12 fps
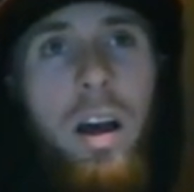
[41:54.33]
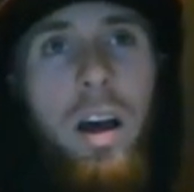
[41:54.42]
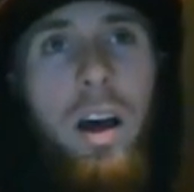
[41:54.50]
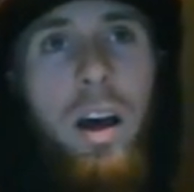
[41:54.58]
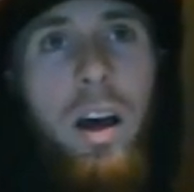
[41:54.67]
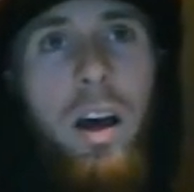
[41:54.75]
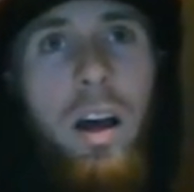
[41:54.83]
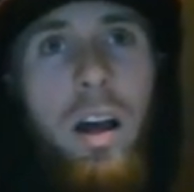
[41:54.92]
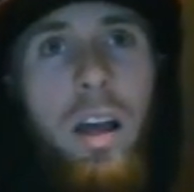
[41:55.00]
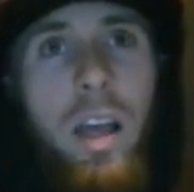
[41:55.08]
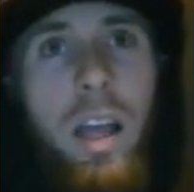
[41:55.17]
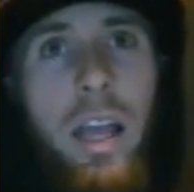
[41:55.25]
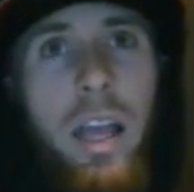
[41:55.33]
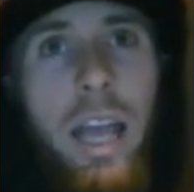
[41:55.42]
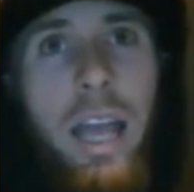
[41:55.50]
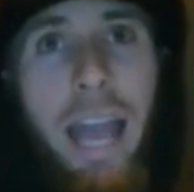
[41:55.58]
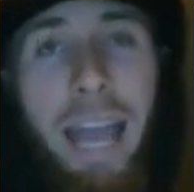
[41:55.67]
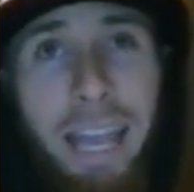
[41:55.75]
And
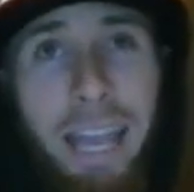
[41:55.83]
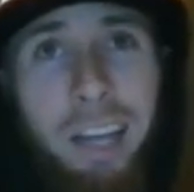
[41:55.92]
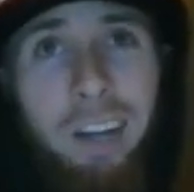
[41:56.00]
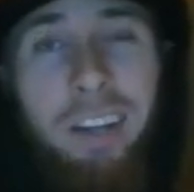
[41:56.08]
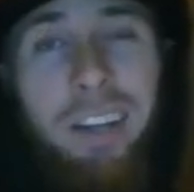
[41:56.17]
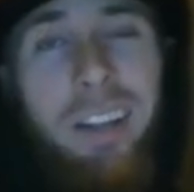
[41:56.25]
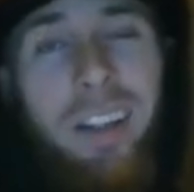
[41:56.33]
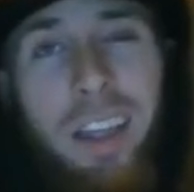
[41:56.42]
it